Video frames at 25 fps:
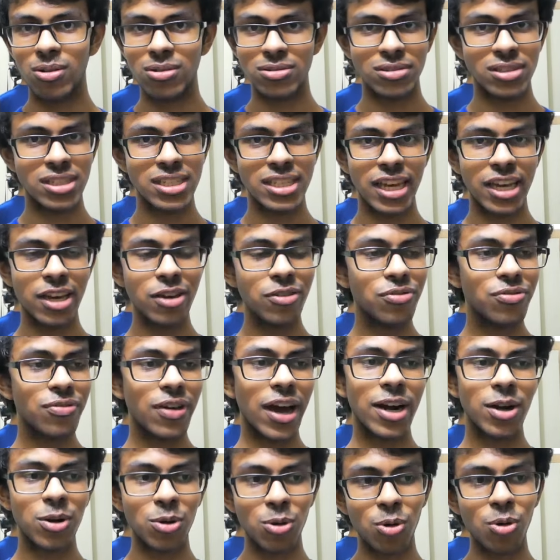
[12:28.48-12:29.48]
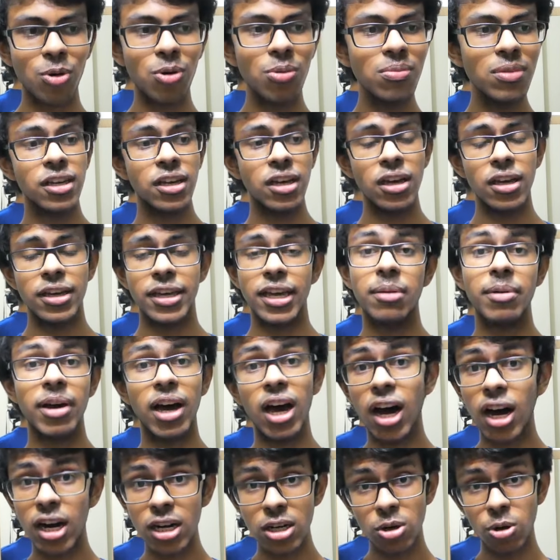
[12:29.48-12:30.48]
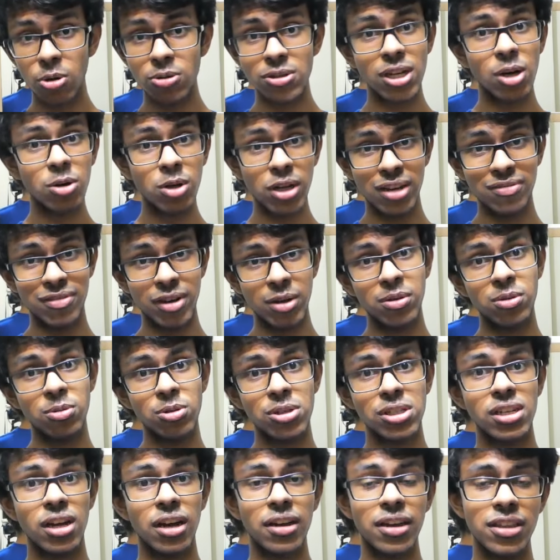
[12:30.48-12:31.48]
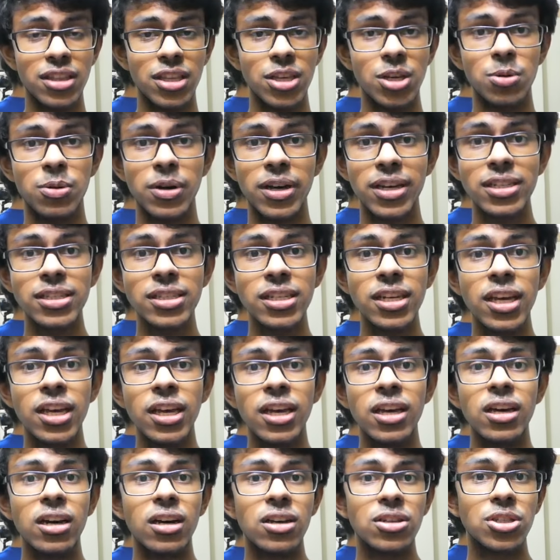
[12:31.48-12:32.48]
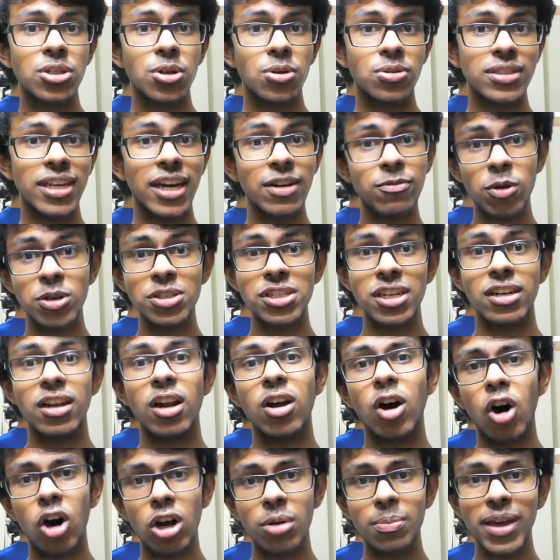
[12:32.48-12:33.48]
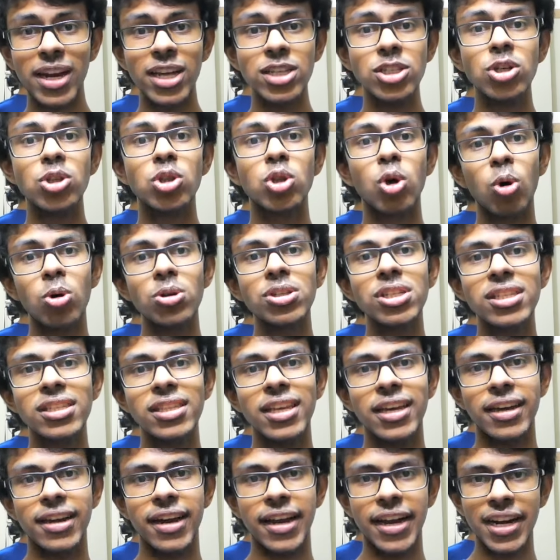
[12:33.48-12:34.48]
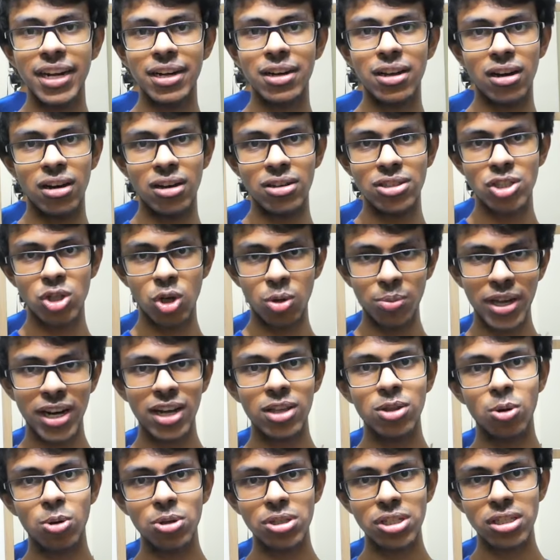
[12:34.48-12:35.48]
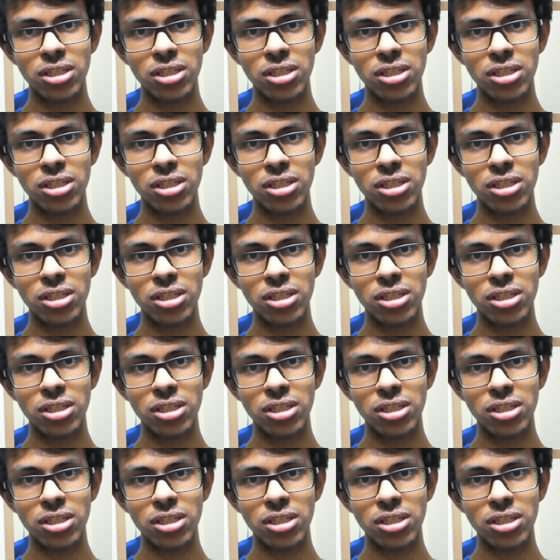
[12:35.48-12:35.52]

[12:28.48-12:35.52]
safe at home. Yeah, my heart goes out to everyone who's stuck in the US. So that was it. And my friends, right? My friend who I